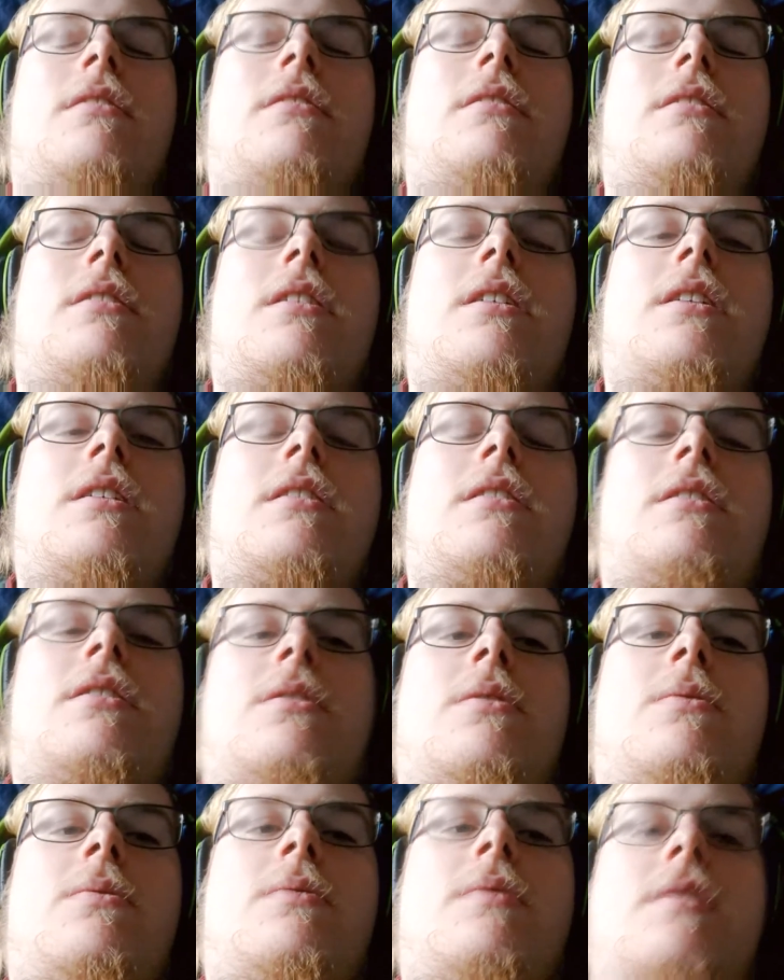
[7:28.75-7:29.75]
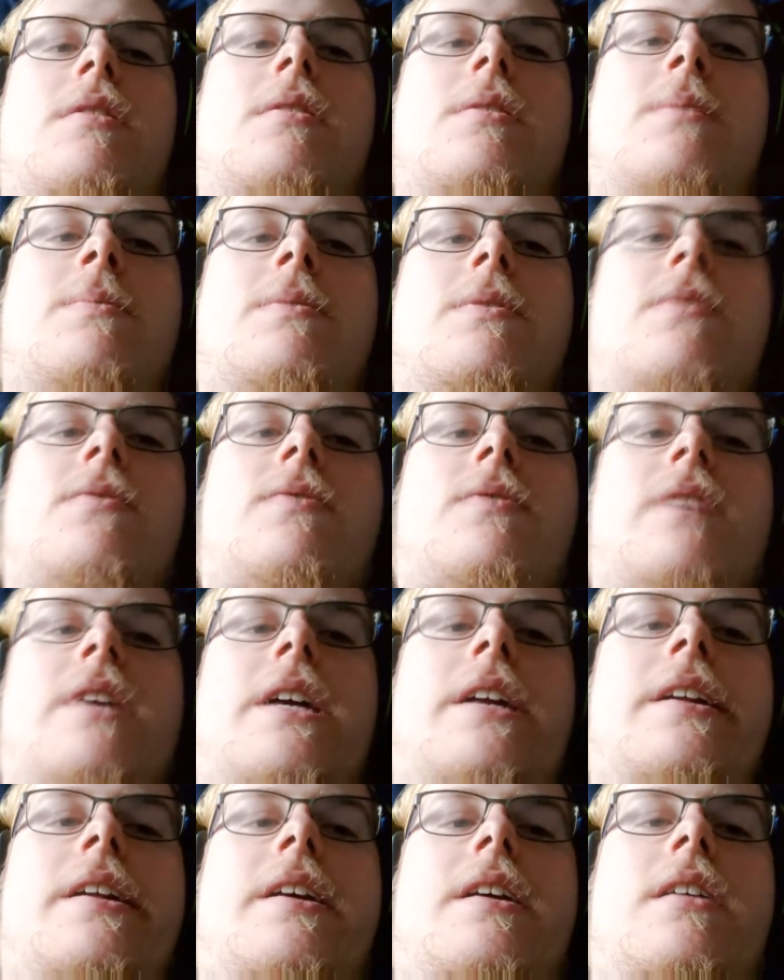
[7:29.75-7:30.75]
Hello, oh, welcome to
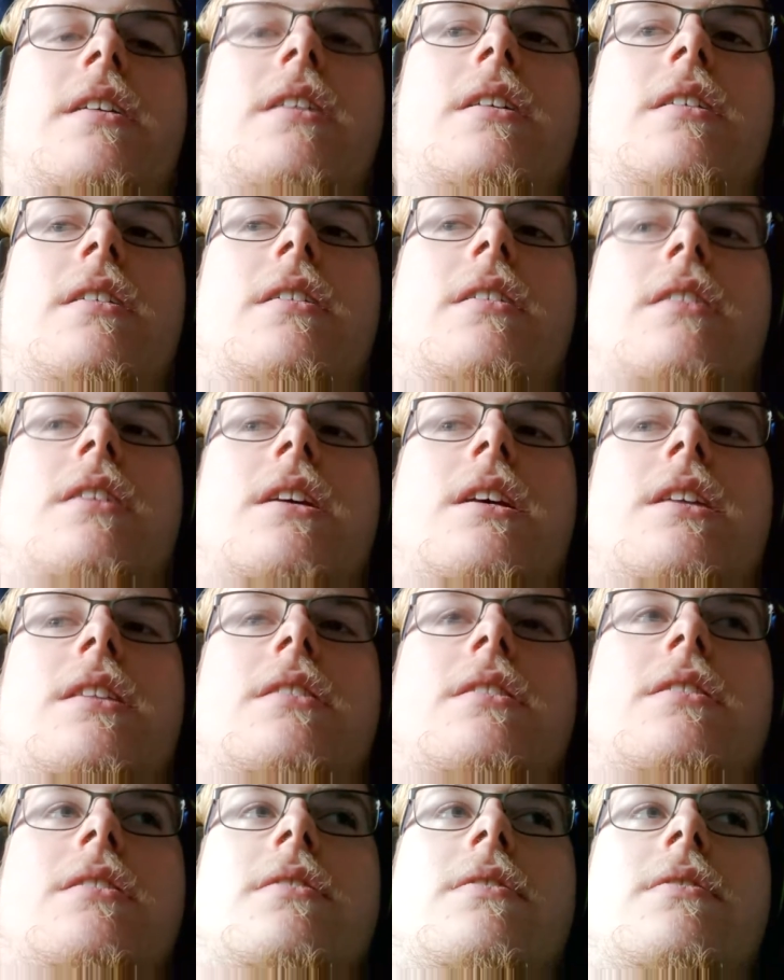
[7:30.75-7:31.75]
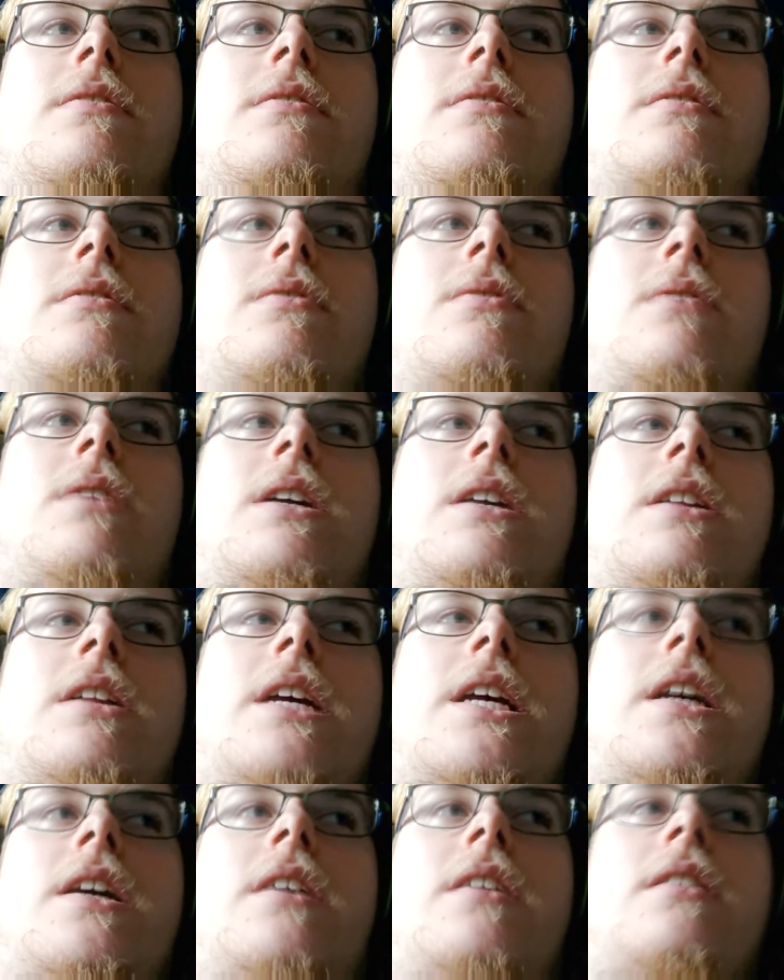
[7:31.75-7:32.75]
Friday. It's quite
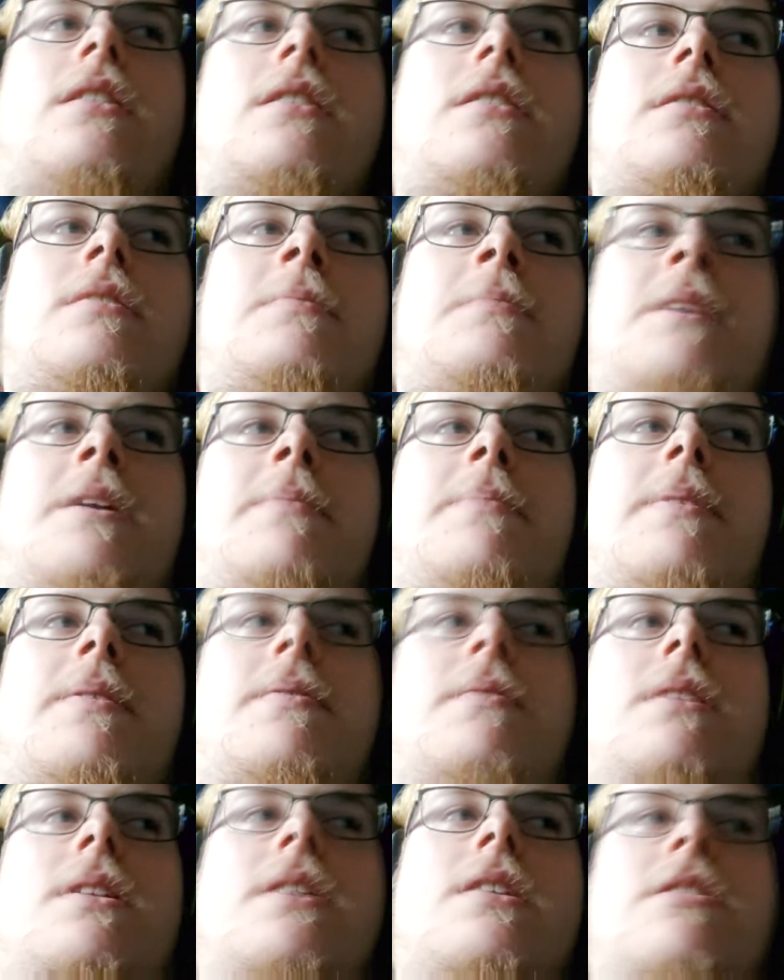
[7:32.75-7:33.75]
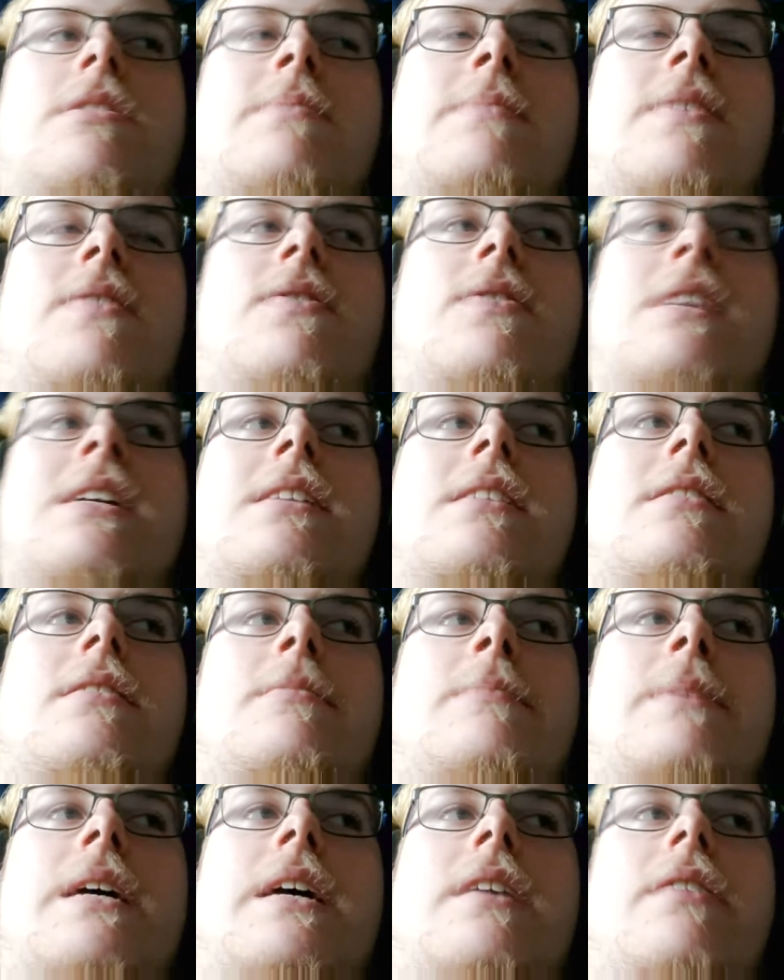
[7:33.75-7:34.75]
late. You might be able to hear my friend in the
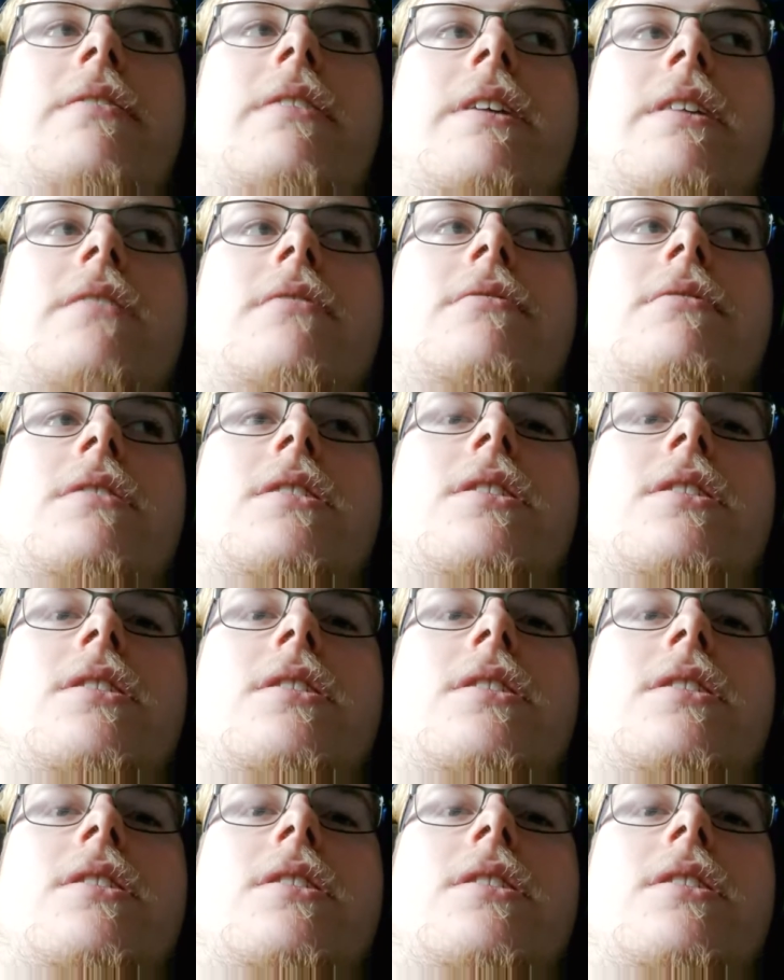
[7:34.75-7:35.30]
background